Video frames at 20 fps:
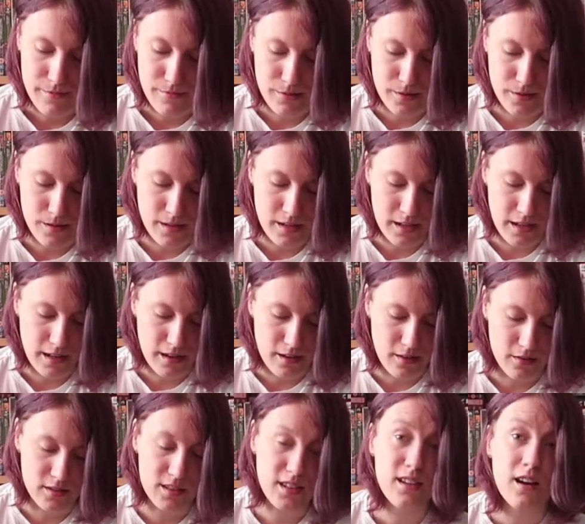But there you
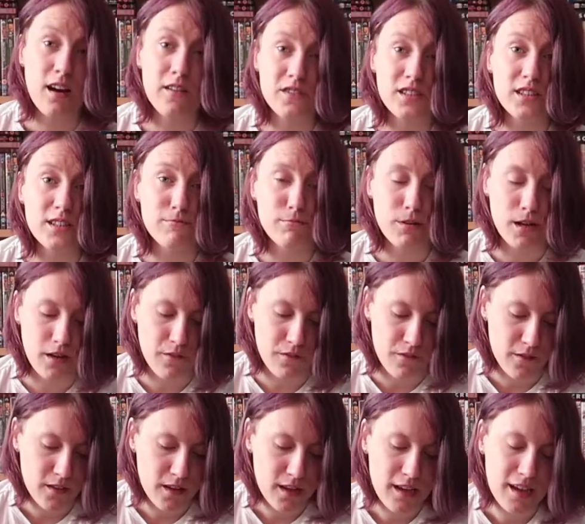go, I've seen, I've seen them both,
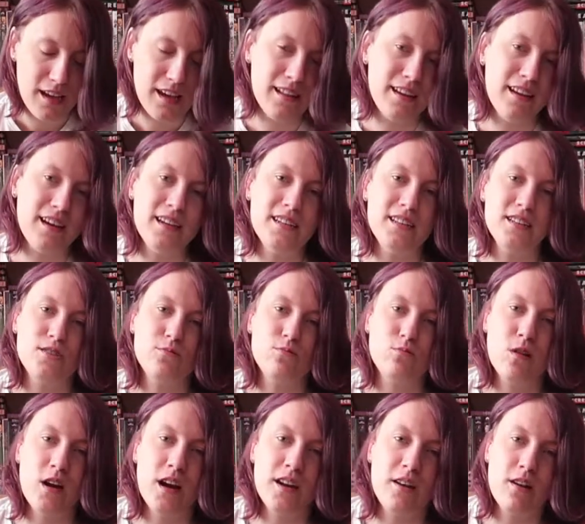and that
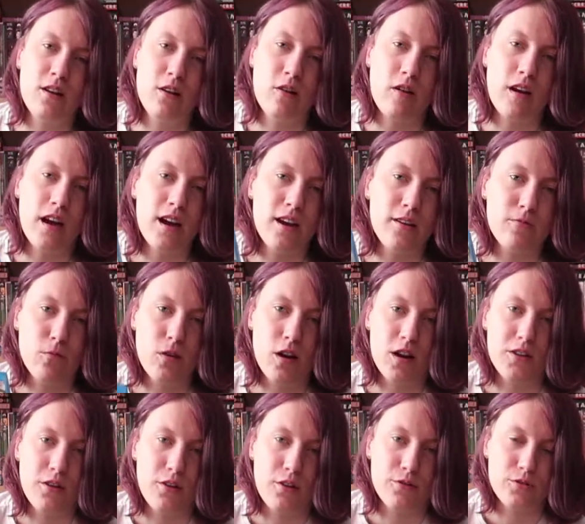is Ride Along and
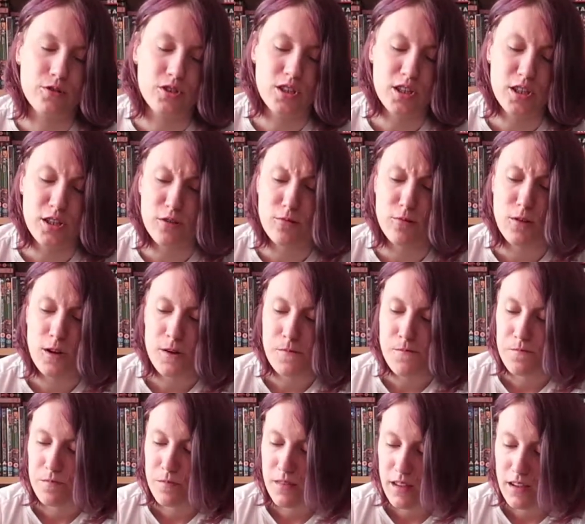Ride Along 2.
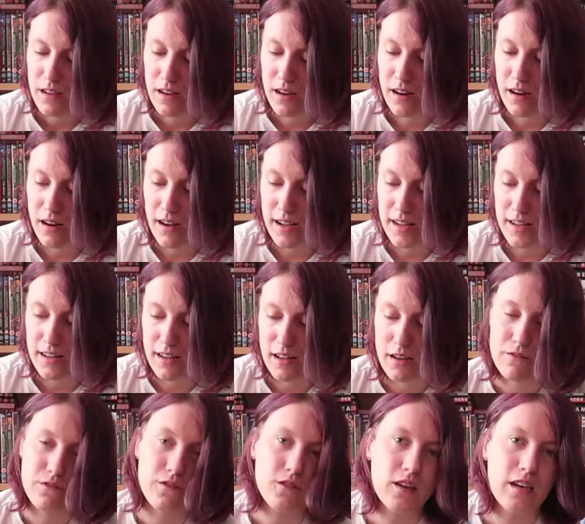I
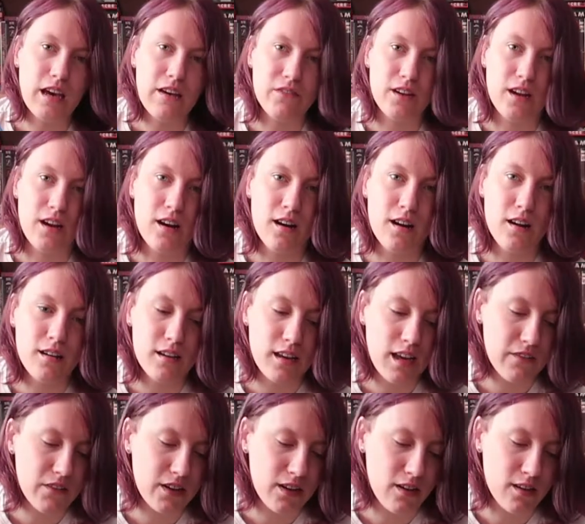love Kevin Hart,
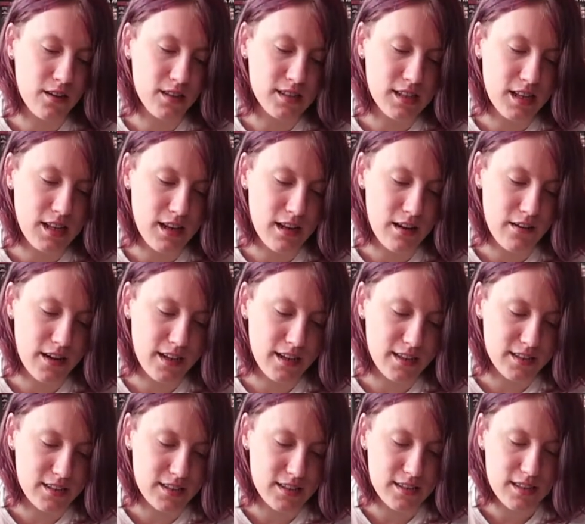Kevin Hart is
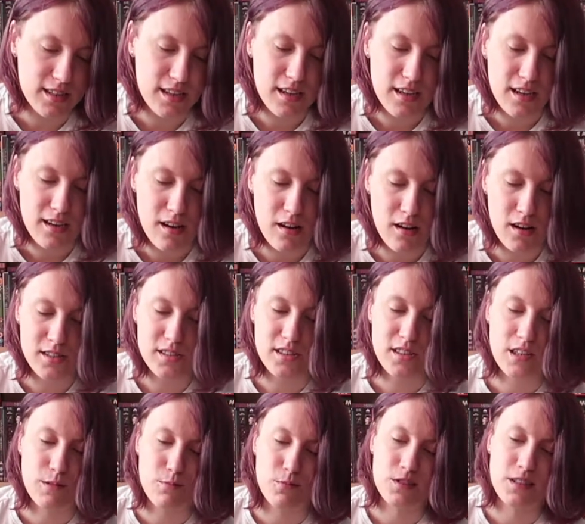hilarious. Ice
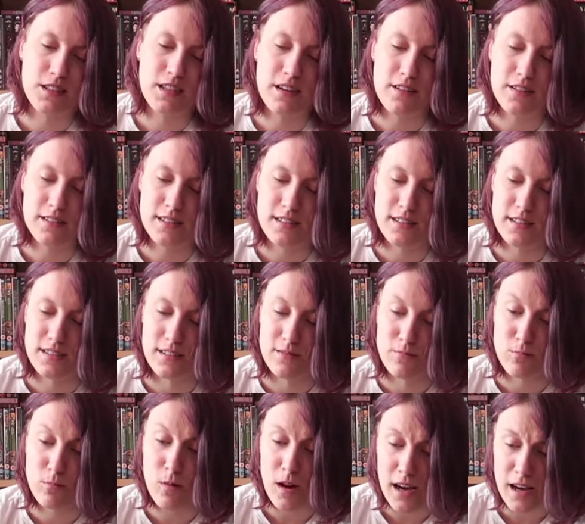Cube was hilarious in this as
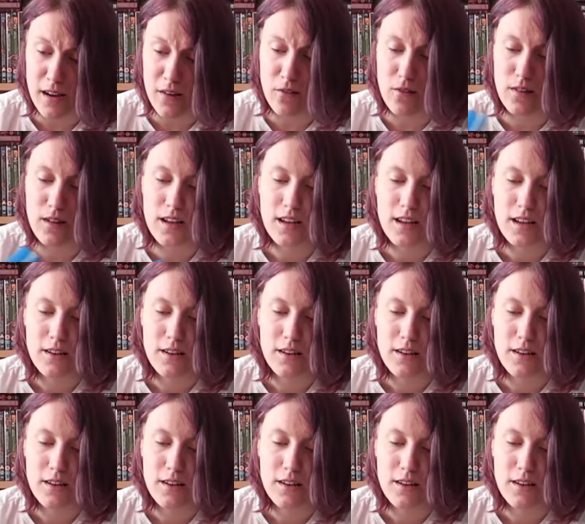well.